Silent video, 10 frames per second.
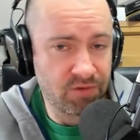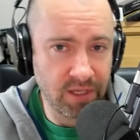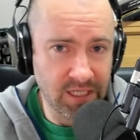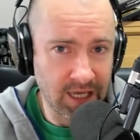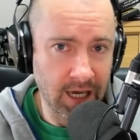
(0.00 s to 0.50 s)
Let's
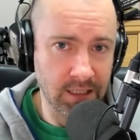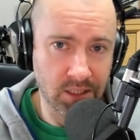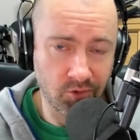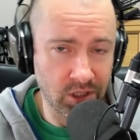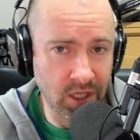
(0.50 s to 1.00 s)
face it
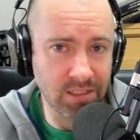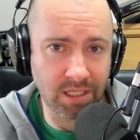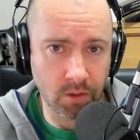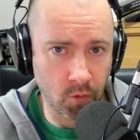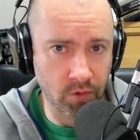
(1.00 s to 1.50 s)
guys, the
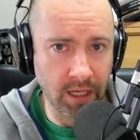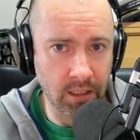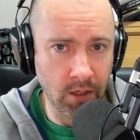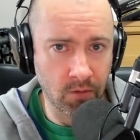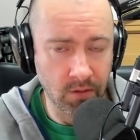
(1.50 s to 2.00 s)
returns are low
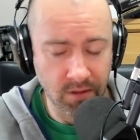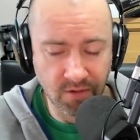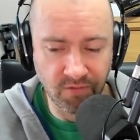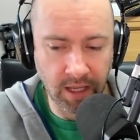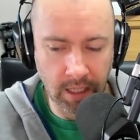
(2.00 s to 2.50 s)
right now,
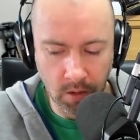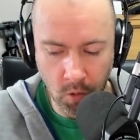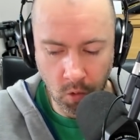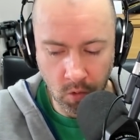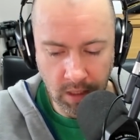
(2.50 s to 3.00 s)
they're very
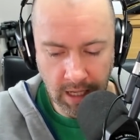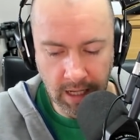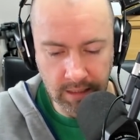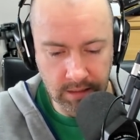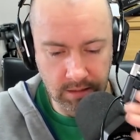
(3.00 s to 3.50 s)
low,
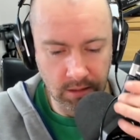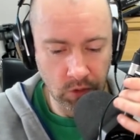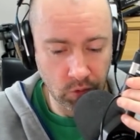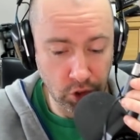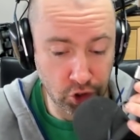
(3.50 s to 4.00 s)
and
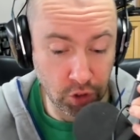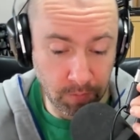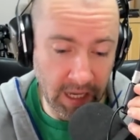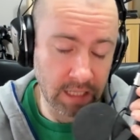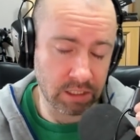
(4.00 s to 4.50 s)
you know, you
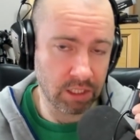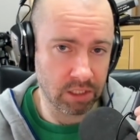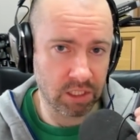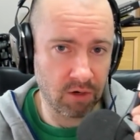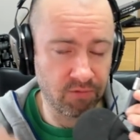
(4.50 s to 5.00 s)
should be asking
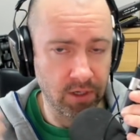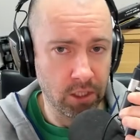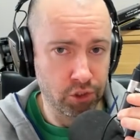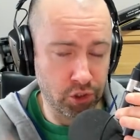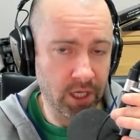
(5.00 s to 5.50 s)
yourself,
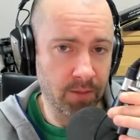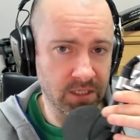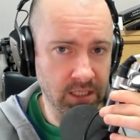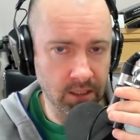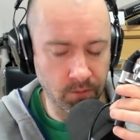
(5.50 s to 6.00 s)
should I
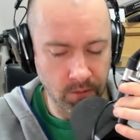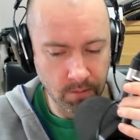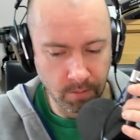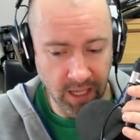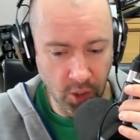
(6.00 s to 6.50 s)
be selling
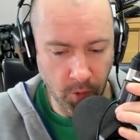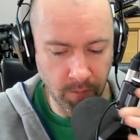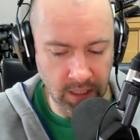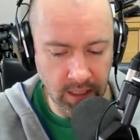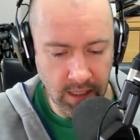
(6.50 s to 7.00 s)
my
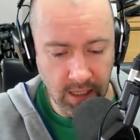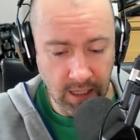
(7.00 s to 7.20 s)
equipment?